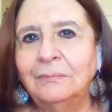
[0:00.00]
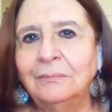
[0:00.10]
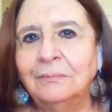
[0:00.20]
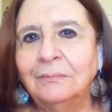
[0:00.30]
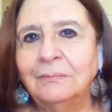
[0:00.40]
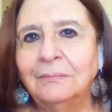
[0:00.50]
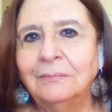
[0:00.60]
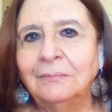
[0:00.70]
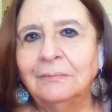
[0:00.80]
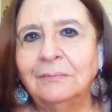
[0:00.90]

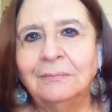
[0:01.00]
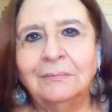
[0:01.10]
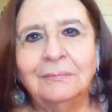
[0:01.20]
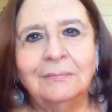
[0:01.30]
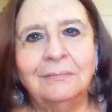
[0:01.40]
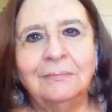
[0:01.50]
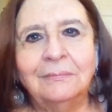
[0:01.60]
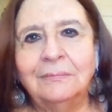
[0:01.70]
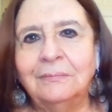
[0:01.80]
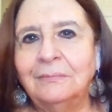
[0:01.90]

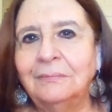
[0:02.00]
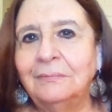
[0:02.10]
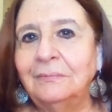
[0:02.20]
Nothing is said.